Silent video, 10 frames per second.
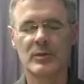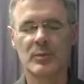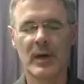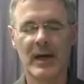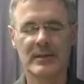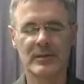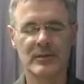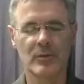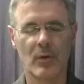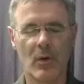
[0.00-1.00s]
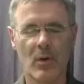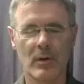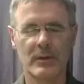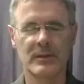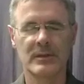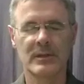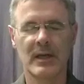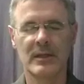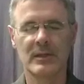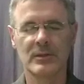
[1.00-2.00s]
which passes all
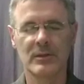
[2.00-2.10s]
understanding,